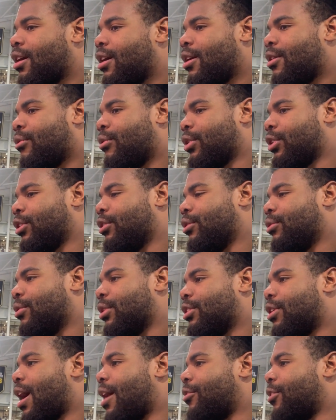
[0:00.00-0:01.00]
when
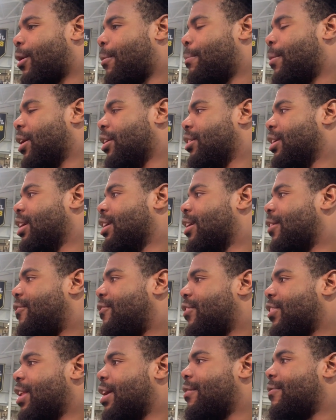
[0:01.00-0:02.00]
you have the ability to
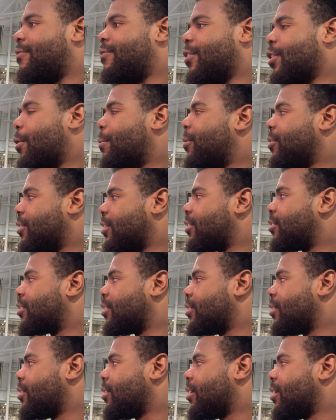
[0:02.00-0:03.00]
flip field
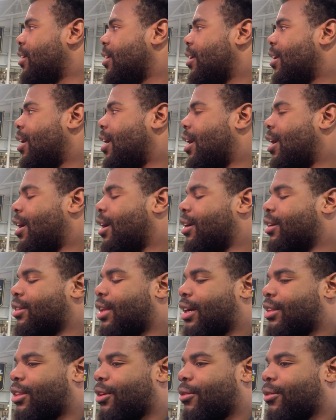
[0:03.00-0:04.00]
position
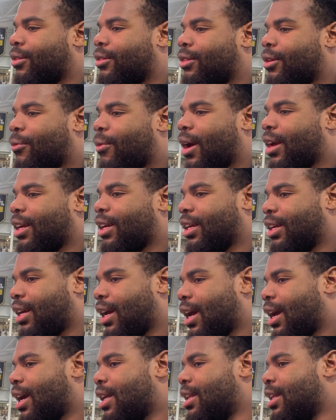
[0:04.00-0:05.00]
like the way he
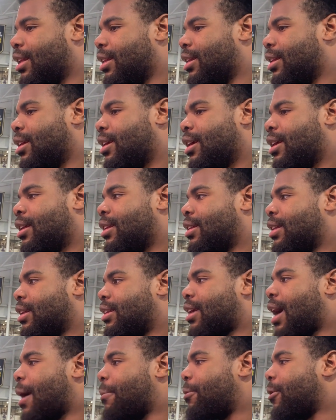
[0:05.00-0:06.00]
can and the
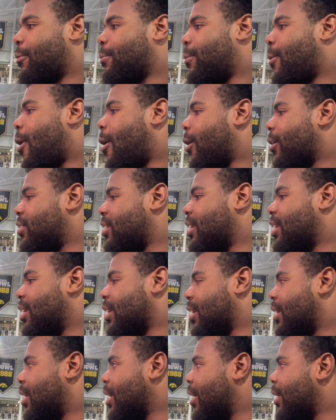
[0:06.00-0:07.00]
type of balls he
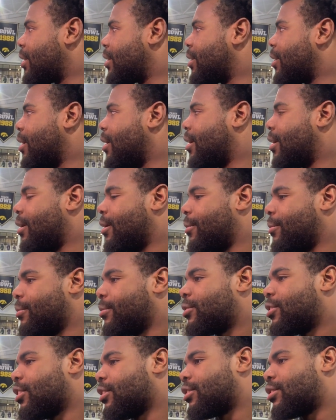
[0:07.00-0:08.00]
can kick,
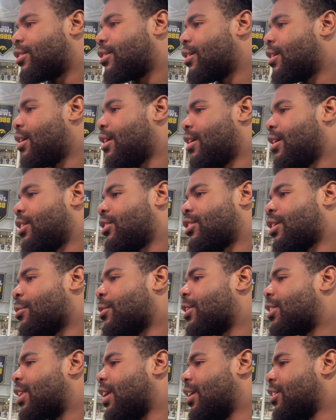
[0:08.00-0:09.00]
just some
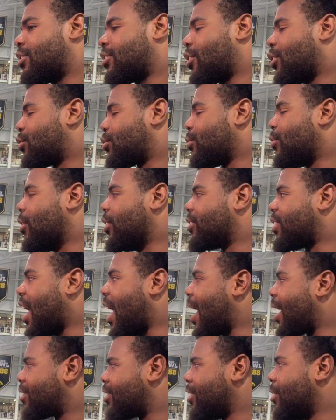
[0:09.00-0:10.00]
of the things Coach Woods
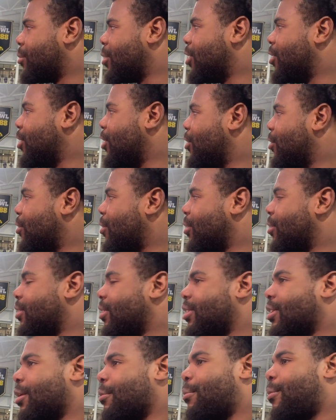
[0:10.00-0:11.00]
asked him to do
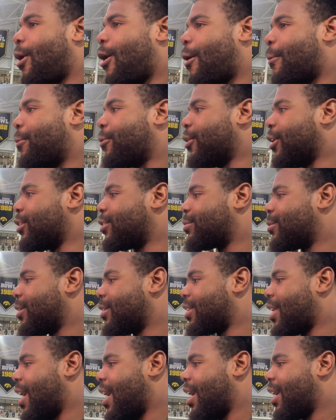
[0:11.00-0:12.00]
and the ball
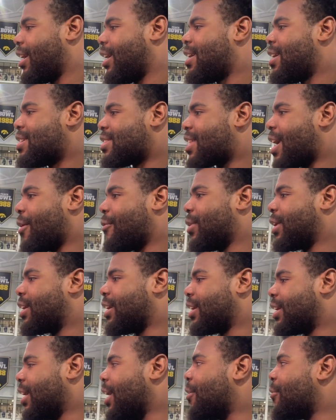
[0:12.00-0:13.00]
placement that we
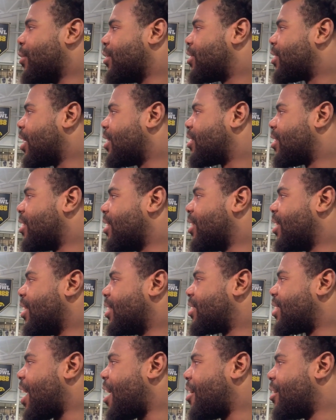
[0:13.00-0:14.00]
can get with such
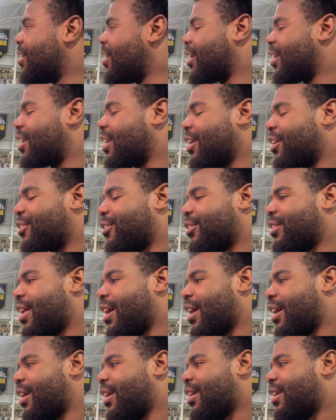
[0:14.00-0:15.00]
a talented kicker
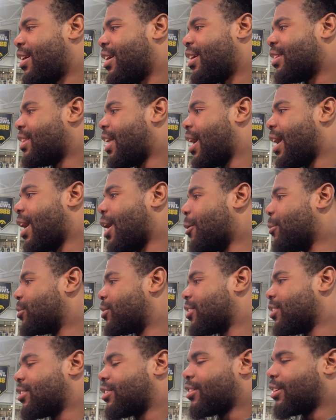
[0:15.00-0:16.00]
that
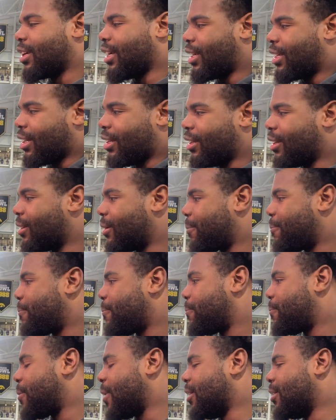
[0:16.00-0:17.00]
helps us. He can
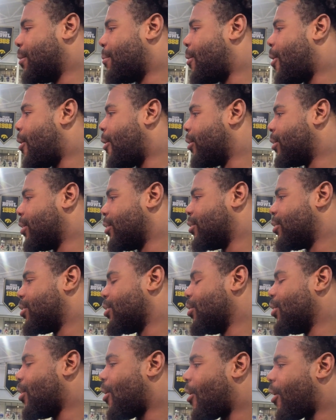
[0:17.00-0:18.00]
pin the ball in the
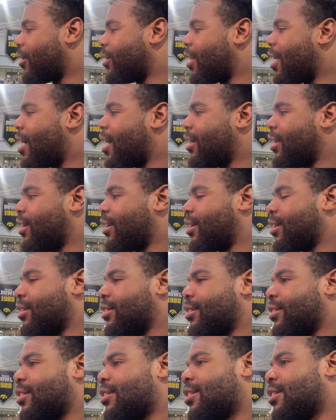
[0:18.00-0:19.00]
2-yard line. He
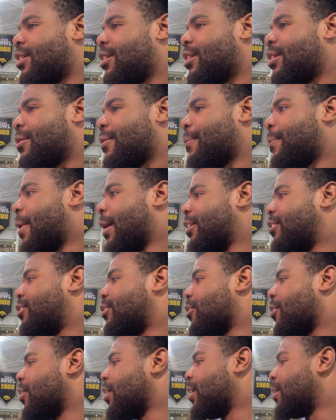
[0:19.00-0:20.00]
can make
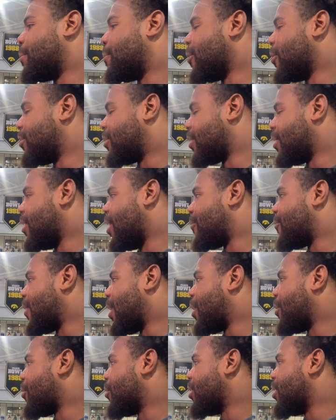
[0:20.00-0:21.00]
sure he puts enough
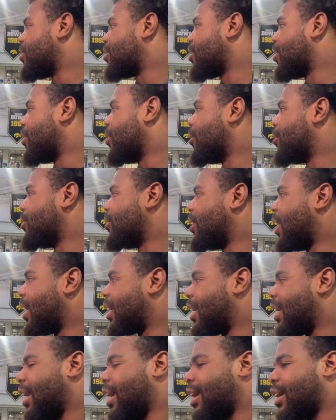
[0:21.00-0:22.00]
air on it so they
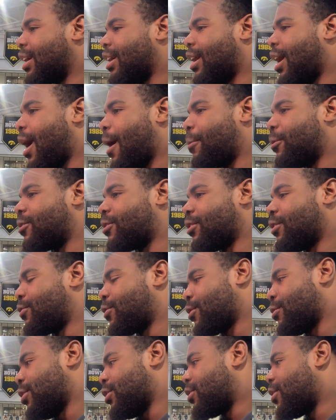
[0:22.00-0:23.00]
can't get an opportunity
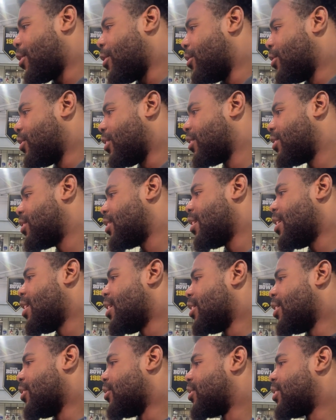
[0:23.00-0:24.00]
for a return. Just
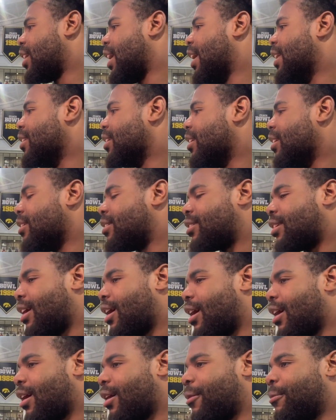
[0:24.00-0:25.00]
there's
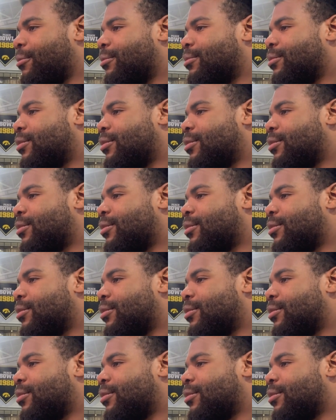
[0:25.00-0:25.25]
endless